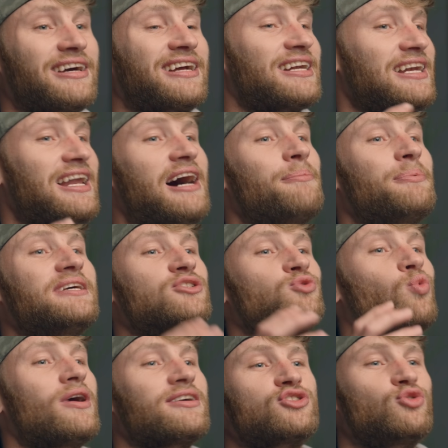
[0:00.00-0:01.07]
The club is
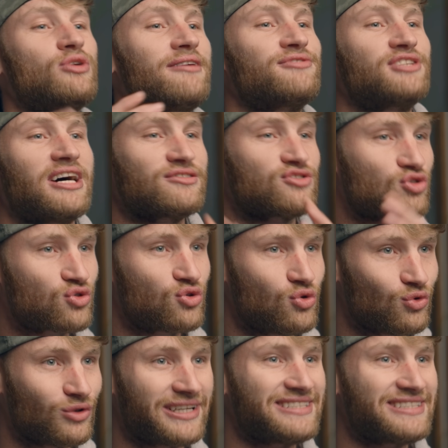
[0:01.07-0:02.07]
once you have done school.